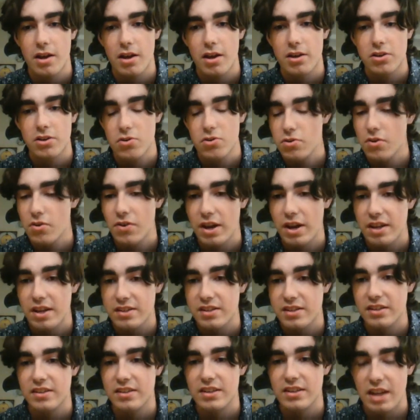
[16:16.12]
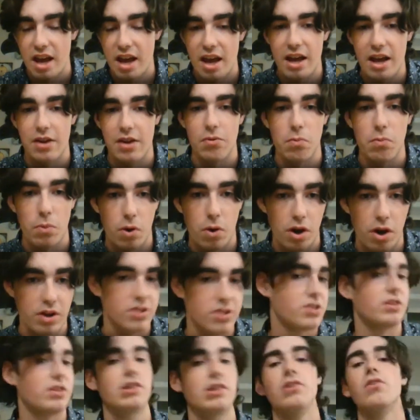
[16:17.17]
Tuukka Rask is not
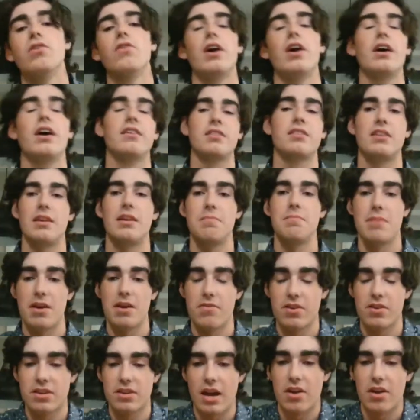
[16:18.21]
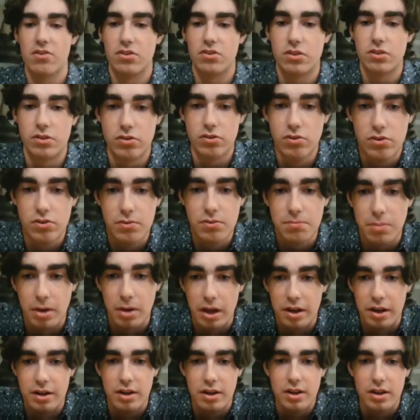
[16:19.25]
washed. Tuukka Rask, he may retire soon,
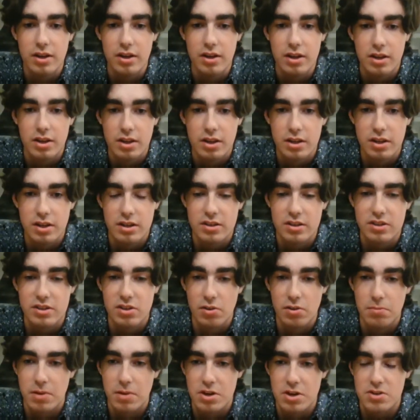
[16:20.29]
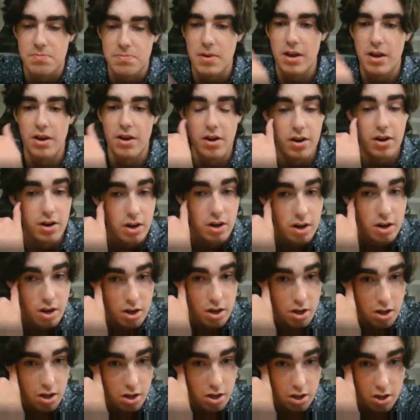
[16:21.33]
but he's still much better.
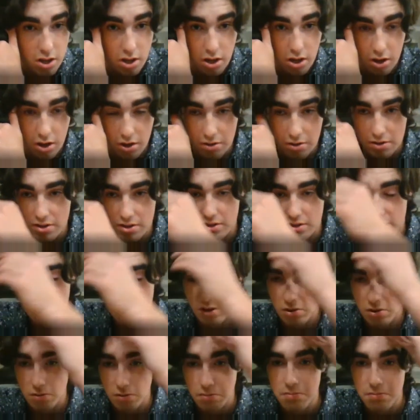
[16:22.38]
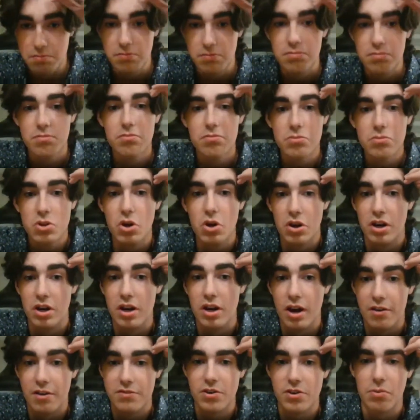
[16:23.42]
Or he's still good
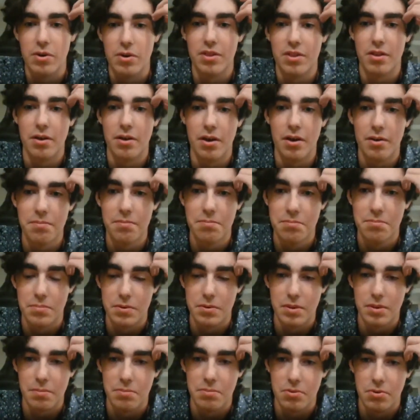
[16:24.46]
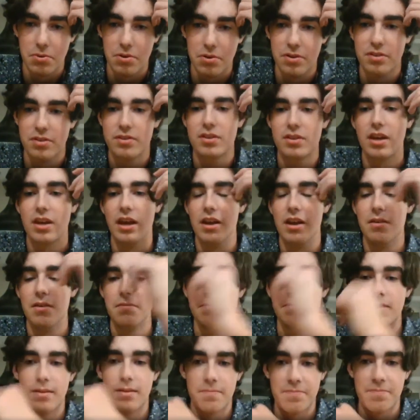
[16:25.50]
enough to where the Bruins can
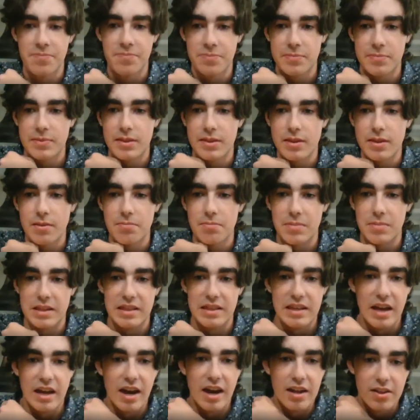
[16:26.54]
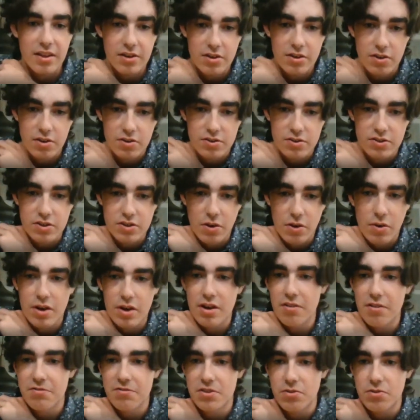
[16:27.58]
beat the Islanders. So
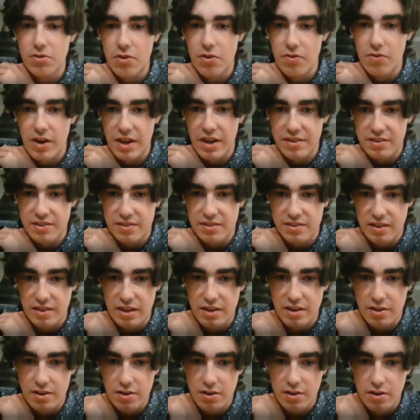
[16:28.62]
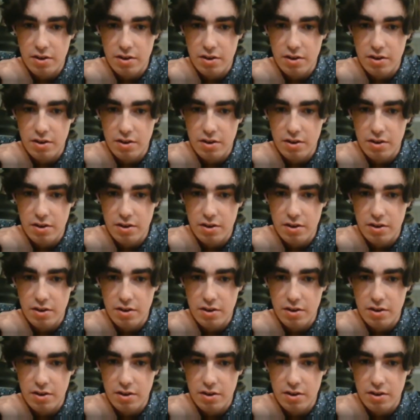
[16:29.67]
enough Tuukka Rask slander.